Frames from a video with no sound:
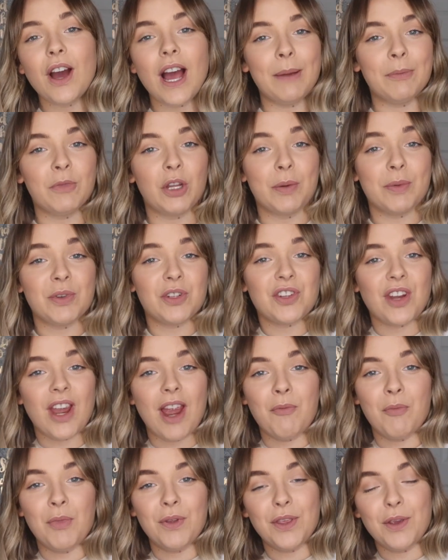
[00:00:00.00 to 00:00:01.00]
I'm gonna be
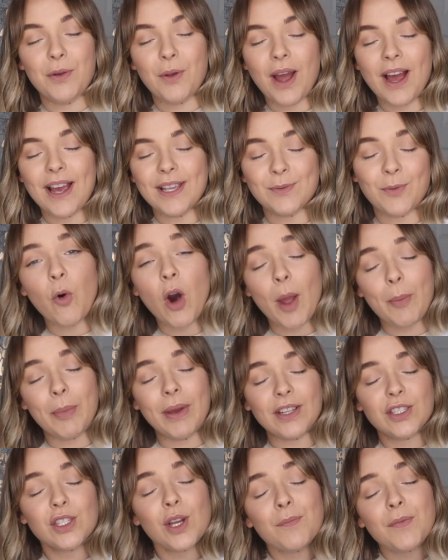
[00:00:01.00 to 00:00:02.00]
sharing with you guys what I
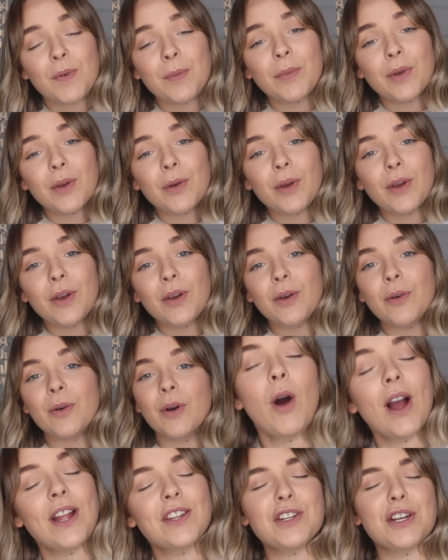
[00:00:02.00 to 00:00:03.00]
picked up from Boohoo,
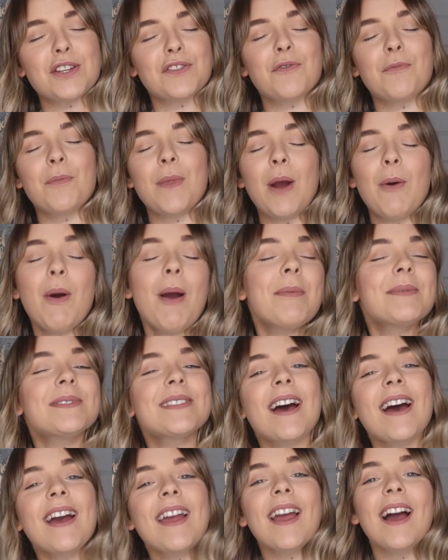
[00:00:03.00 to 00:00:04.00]
what I chose from their
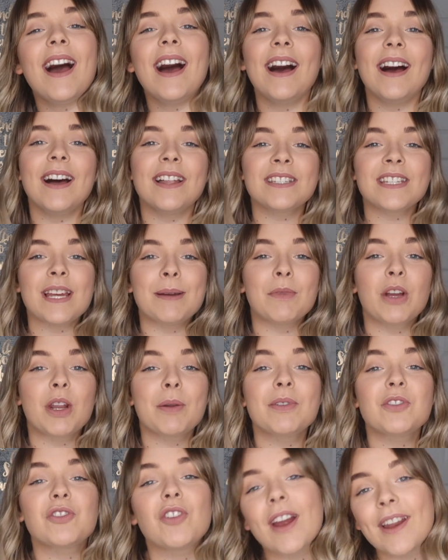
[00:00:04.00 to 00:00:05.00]
website, and I'm
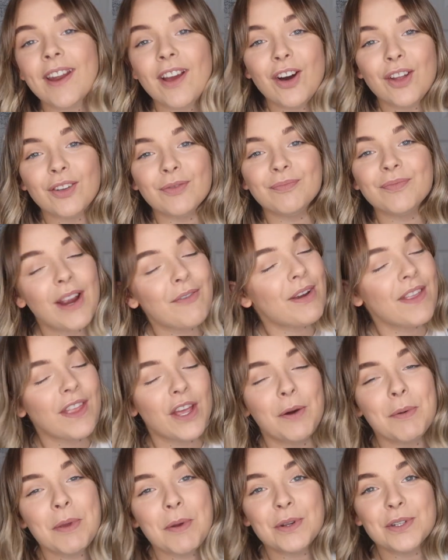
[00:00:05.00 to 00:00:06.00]
gonna be trying it on. I really
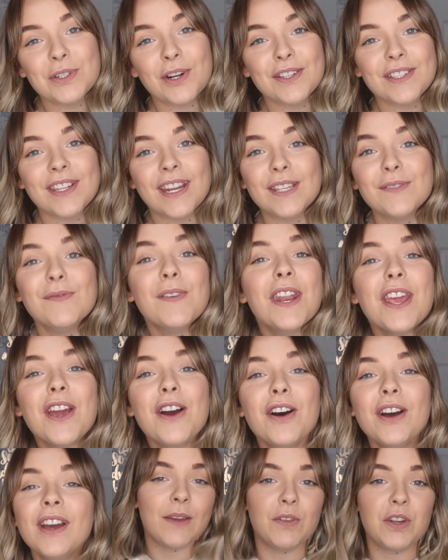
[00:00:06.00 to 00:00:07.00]
hope you enjoyed today's
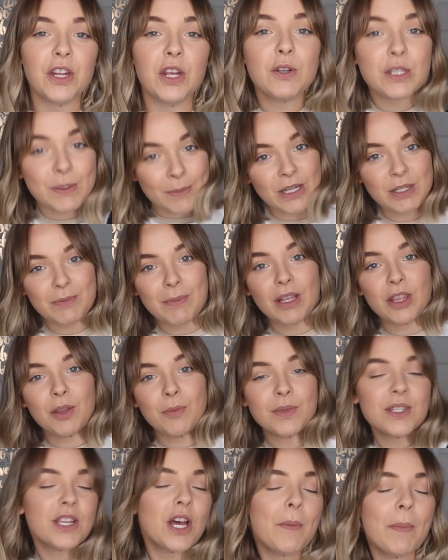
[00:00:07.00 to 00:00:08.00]
video. If you do, smash a big
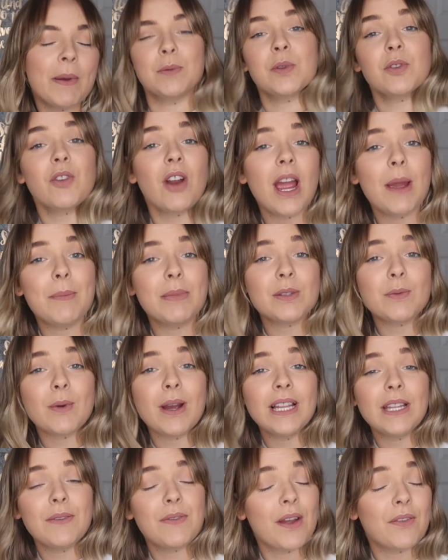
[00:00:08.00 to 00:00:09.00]
thumbs up, subscribe as
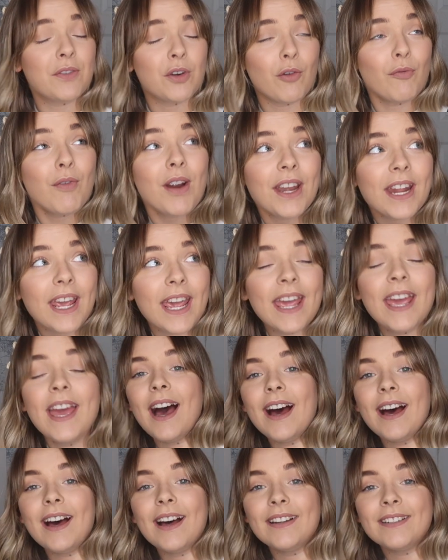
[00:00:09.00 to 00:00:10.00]
well if you haven't already,
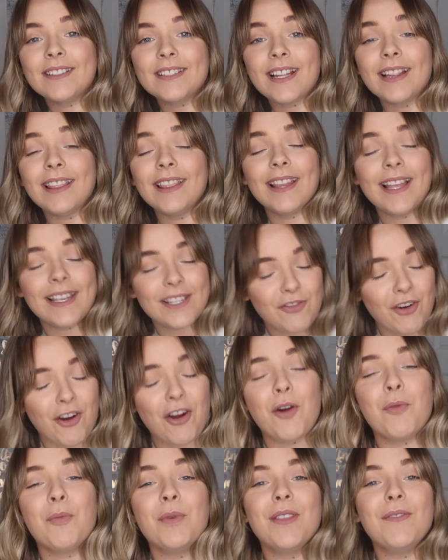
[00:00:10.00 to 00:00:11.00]
and let's
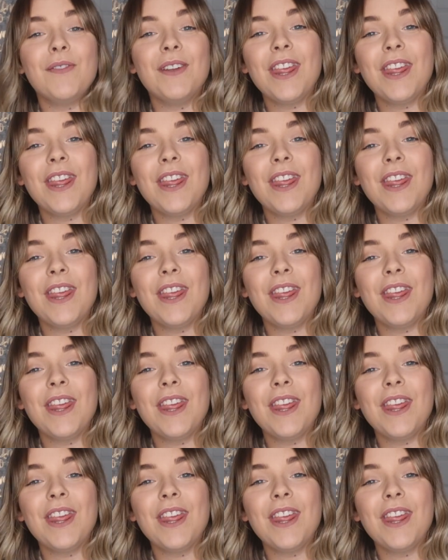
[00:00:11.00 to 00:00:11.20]
crack on with the